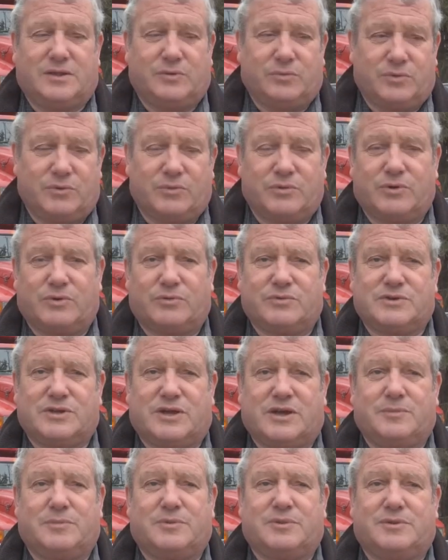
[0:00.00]
and then we went over
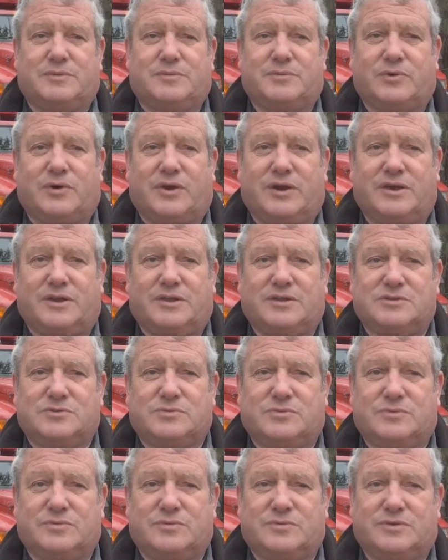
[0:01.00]
top of them
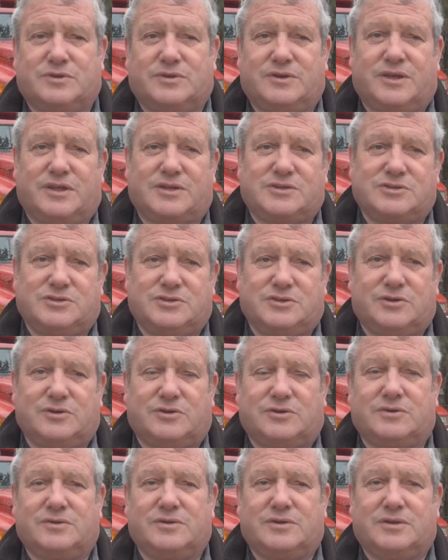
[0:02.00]
grindings the next
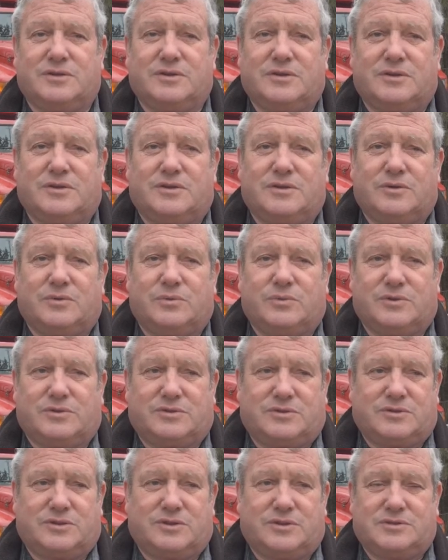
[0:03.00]
year
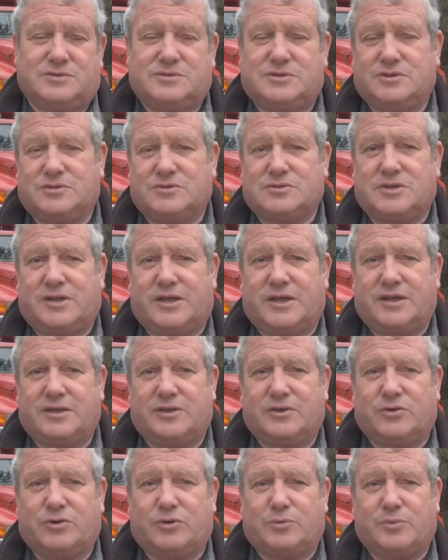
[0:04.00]
with the steel
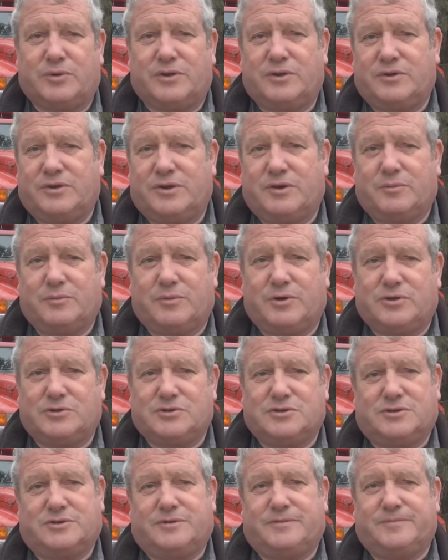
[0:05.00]
slag incorporated in
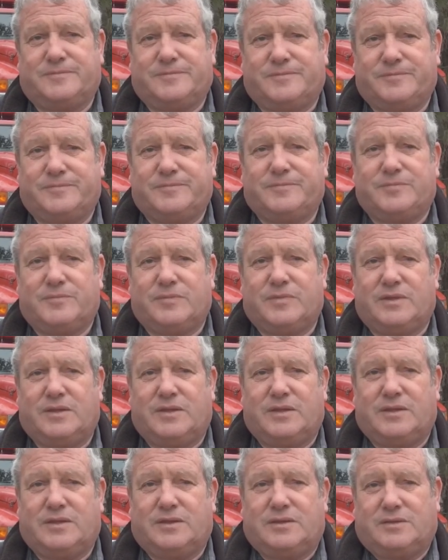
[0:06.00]
emulsion.
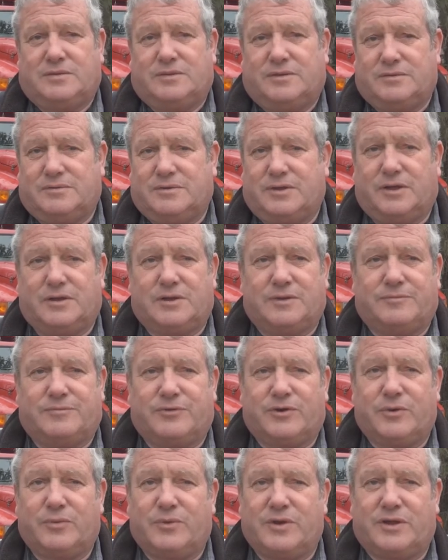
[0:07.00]
Held up
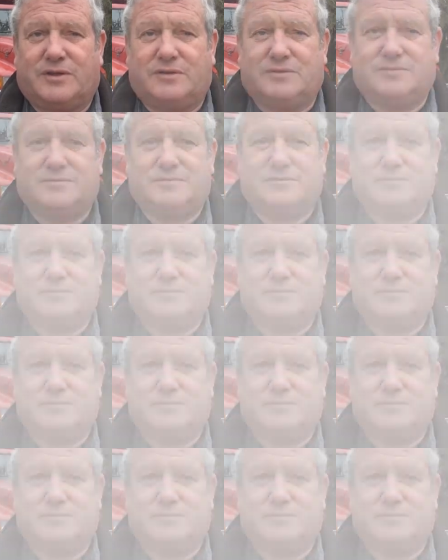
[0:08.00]
very well.